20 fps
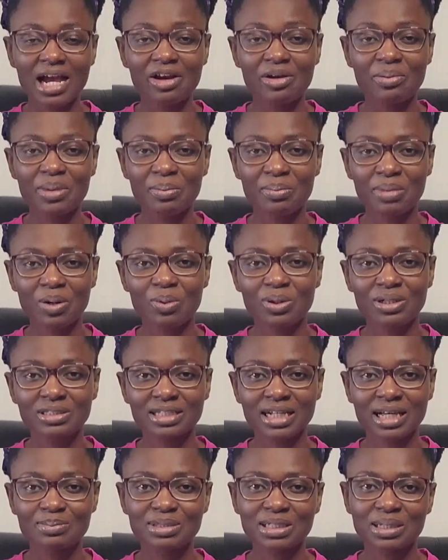I remember one
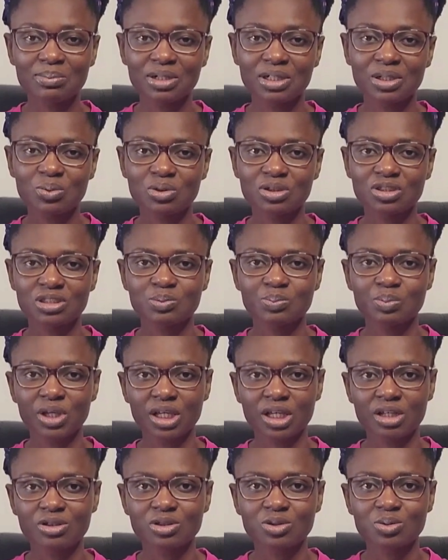time somebody was
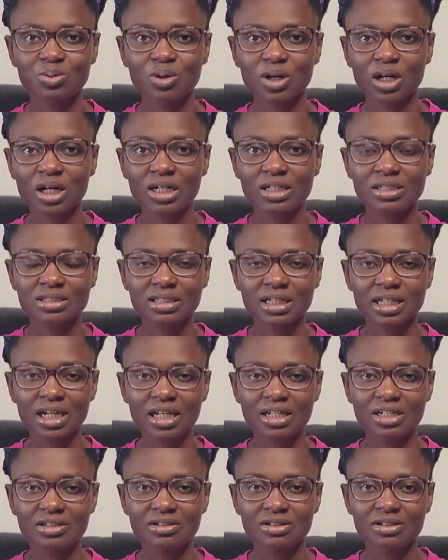speaking to us, and
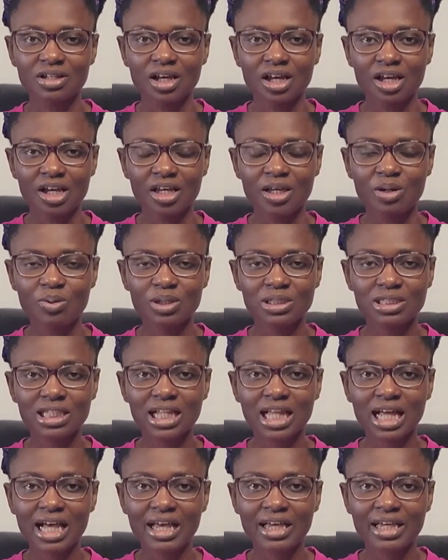then he was
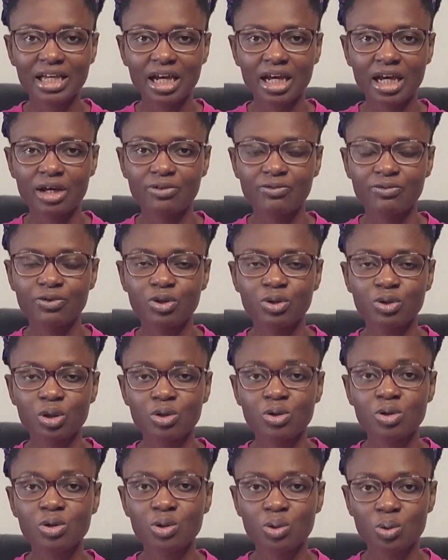like, if you
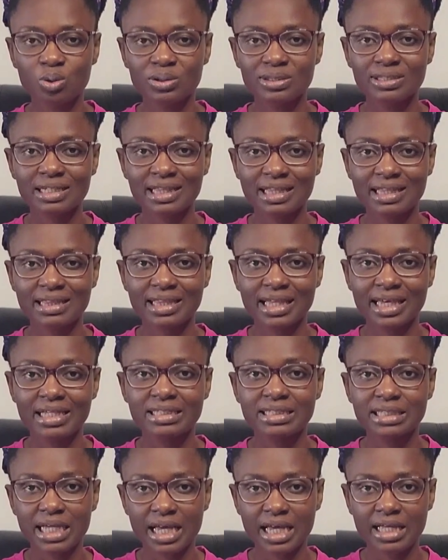don't know certain
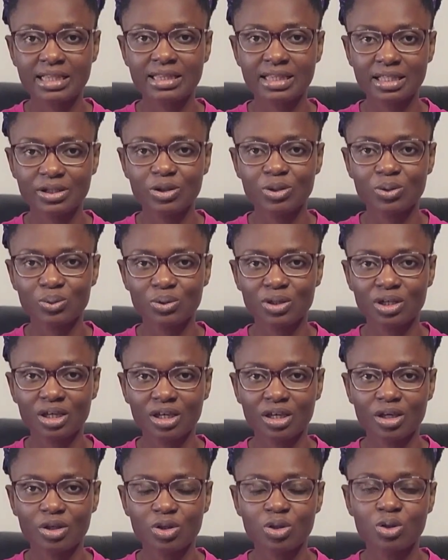things in the UK,
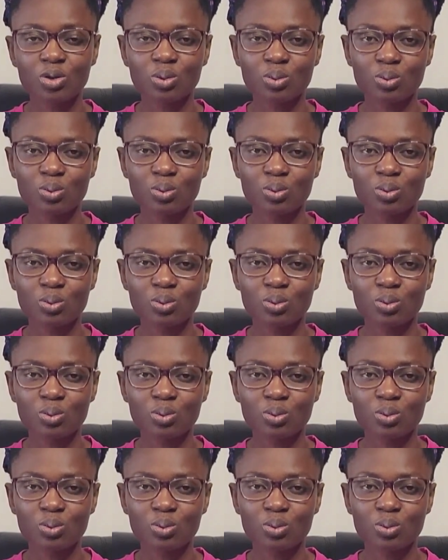you